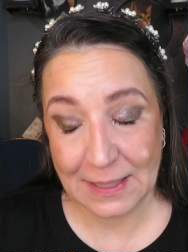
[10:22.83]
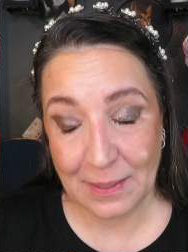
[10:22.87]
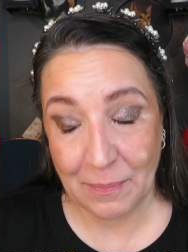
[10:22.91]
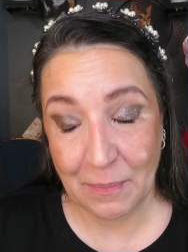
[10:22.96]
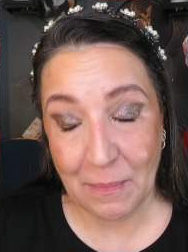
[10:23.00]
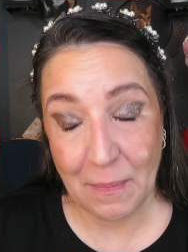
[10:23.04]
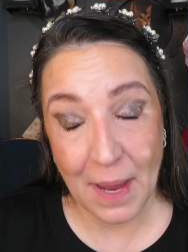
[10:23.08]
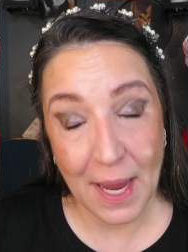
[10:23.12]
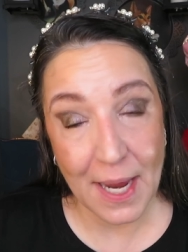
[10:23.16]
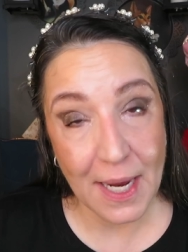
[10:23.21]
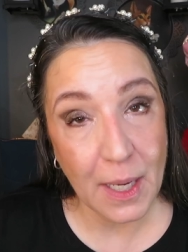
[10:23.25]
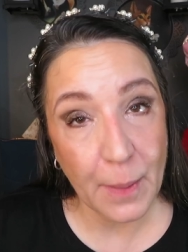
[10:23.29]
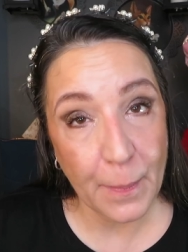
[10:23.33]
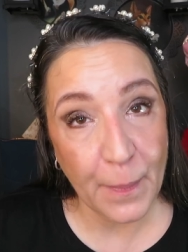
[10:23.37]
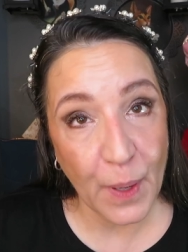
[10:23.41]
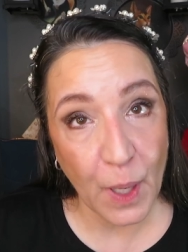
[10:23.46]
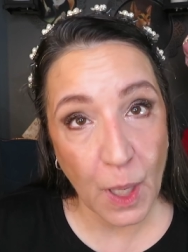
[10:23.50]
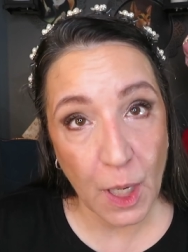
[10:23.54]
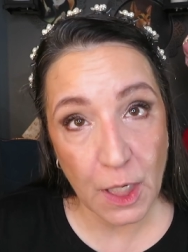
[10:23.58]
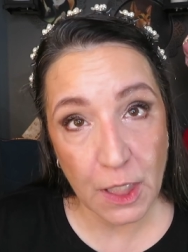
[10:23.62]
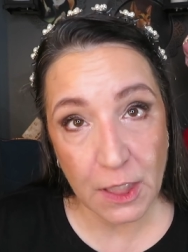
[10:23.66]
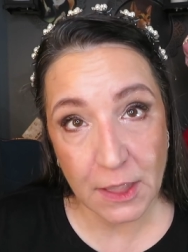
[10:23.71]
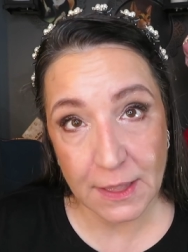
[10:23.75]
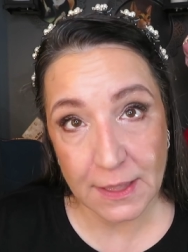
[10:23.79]
makeup
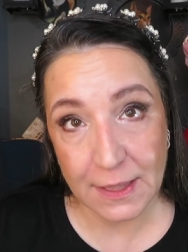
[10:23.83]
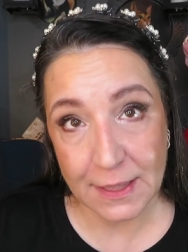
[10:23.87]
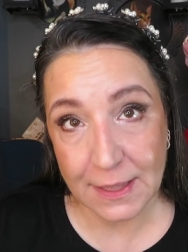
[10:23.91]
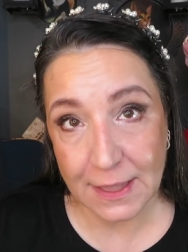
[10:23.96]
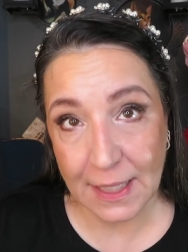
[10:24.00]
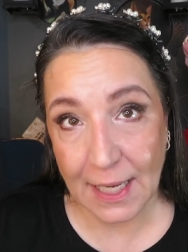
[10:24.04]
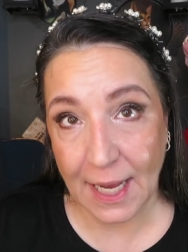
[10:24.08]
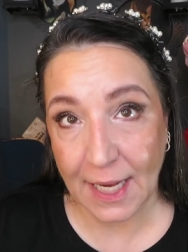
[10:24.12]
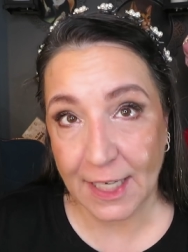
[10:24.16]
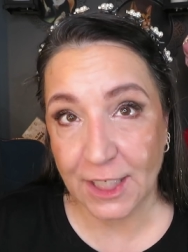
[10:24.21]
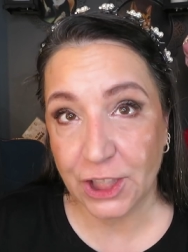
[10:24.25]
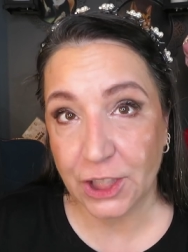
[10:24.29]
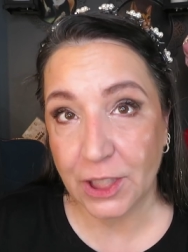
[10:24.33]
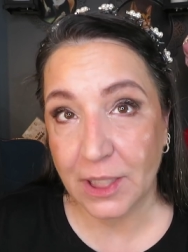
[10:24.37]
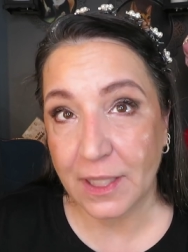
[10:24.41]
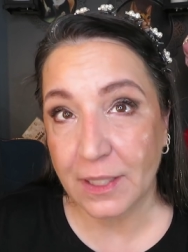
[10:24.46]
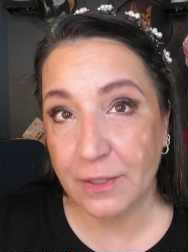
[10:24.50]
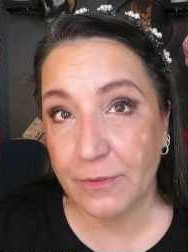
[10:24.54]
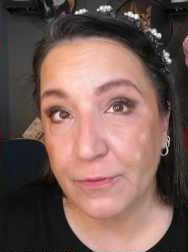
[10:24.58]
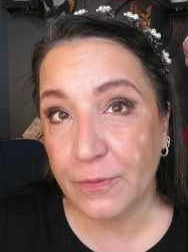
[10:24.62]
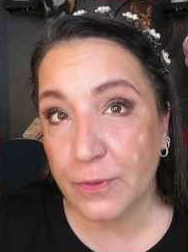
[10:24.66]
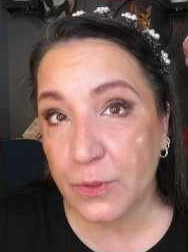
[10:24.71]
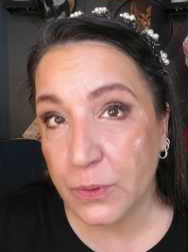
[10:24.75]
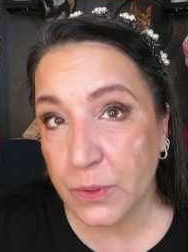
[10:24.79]
artist slash
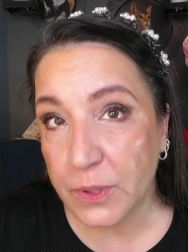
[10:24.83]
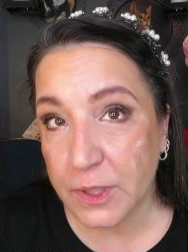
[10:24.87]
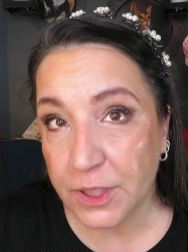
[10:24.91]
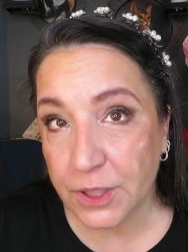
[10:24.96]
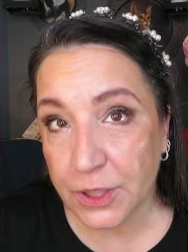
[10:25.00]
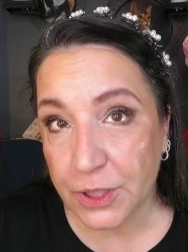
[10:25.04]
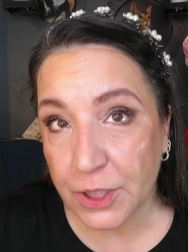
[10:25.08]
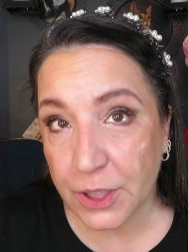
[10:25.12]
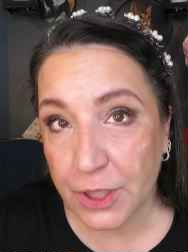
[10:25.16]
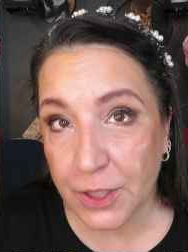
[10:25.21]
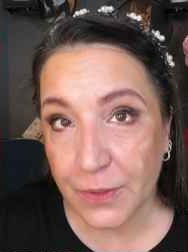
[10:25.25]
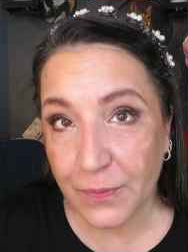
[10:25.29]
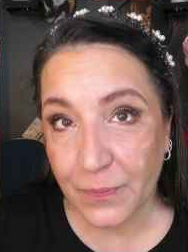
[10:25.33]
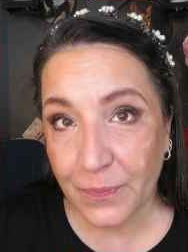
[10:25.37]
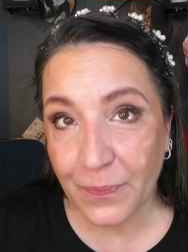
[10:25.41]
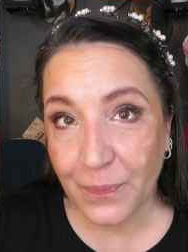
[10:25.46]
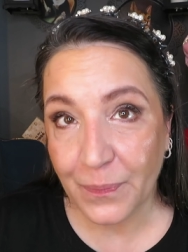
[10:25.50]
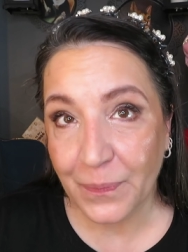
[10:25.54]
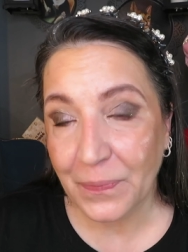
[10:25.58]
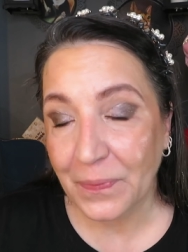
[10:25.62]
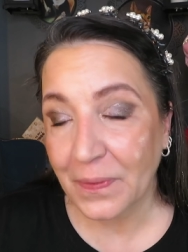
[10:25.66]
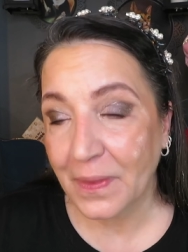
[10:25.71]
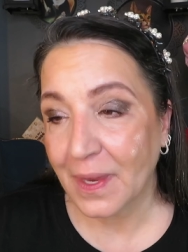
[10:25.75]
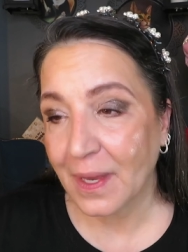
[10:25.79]
influencer
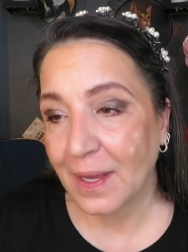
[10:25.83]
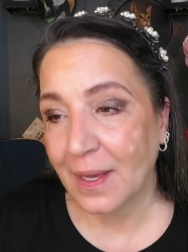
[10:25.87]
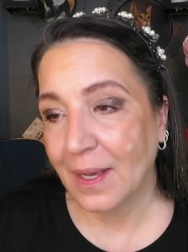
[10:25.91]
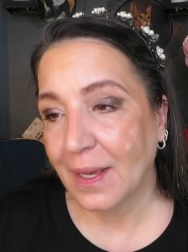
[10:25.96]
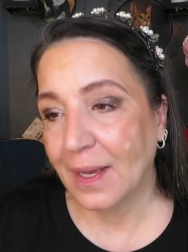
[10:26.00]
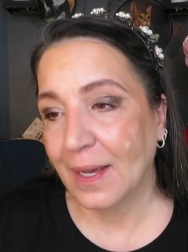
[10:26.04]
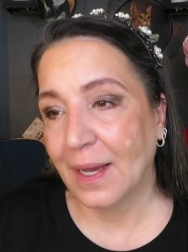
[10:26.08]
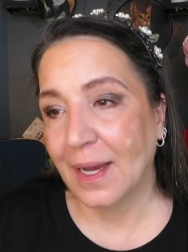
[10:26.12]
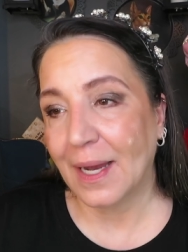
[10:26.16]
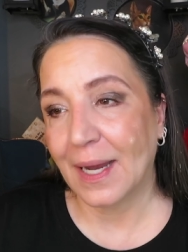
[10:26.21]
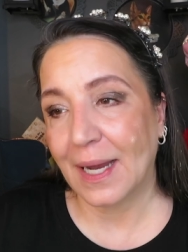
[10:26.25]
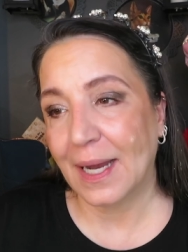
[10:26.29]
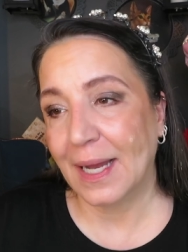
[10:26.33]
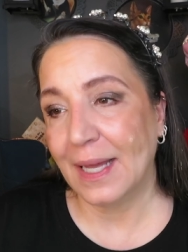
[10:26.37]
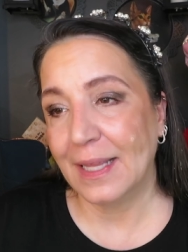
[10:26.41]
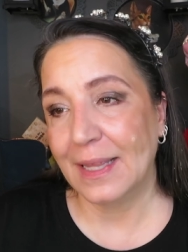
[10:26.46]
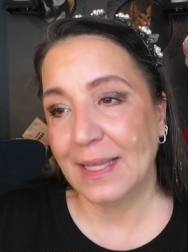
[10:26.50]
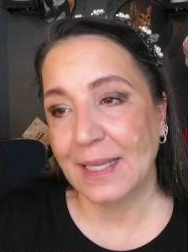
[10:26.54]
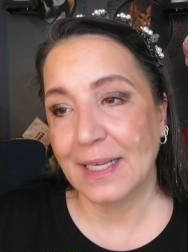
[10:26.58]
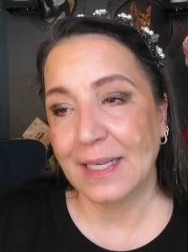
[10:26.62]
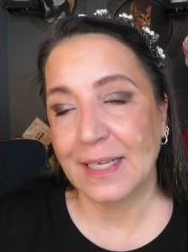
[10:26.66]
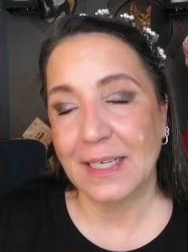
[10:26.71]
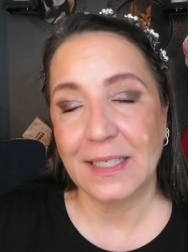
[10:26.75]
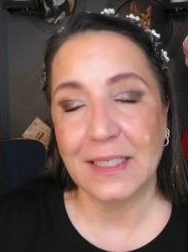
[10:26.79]
I
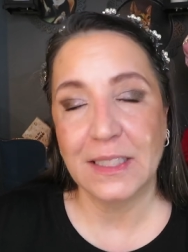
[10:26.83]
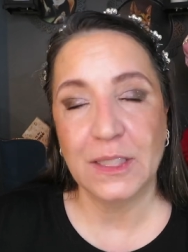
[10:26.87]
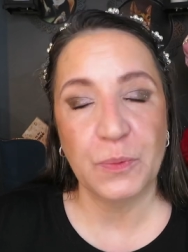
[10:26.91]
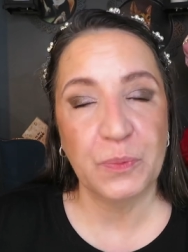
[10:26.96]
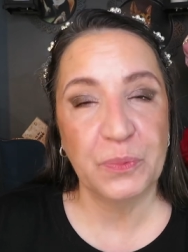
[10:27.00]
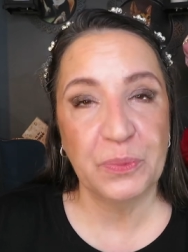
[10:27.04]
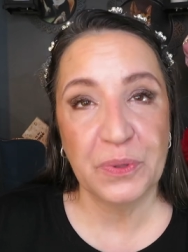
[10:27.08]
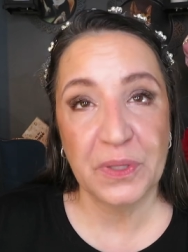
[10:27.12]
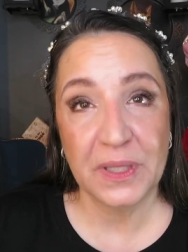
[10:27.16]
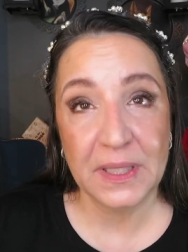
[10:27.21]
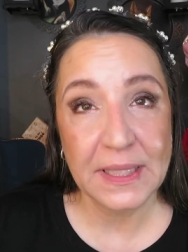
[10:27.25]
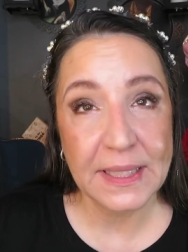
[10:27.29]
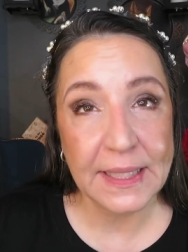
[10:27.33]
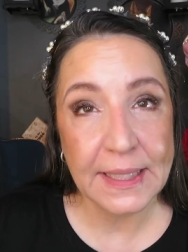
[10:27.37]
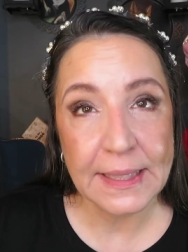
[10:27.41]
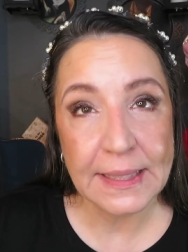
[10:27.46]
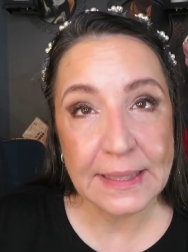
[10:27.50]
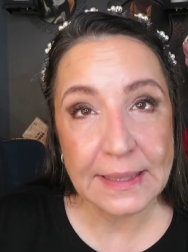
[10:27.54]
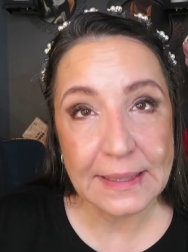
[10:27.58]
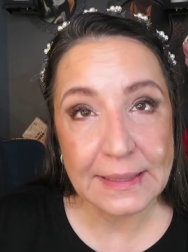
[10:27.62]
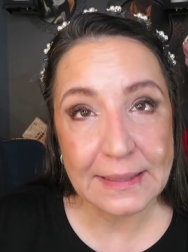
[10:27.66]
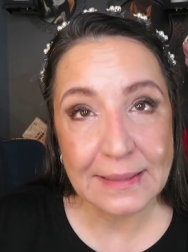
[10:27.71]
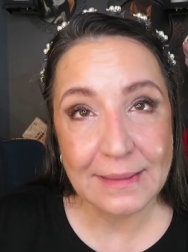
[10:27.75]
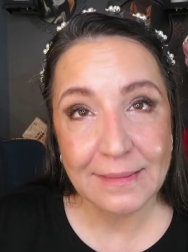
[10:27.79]
think he's
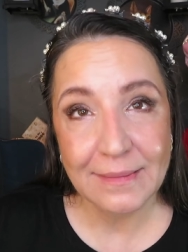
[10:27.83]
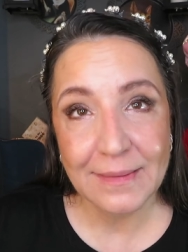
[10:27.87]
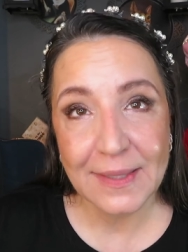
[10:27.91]
brilliant.